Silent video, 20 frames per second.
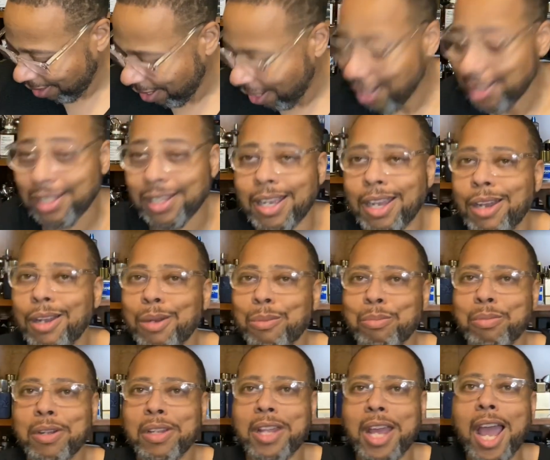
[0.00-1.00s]
had to call a
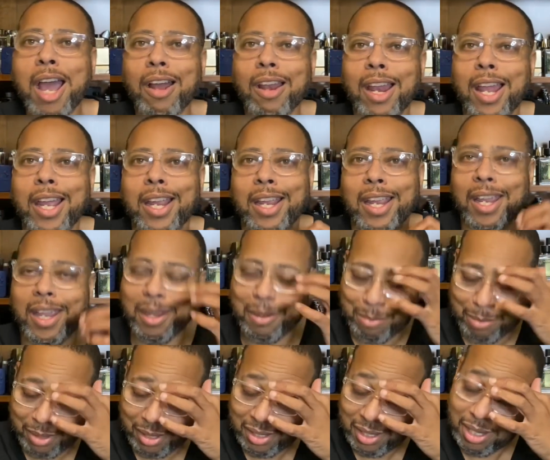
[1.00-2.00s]
brother out like that,
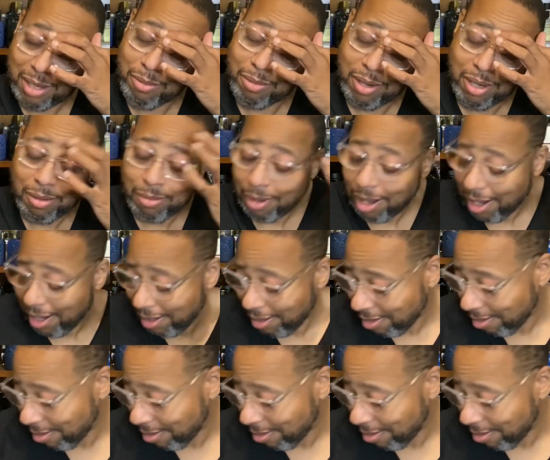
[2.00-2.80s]
but he right.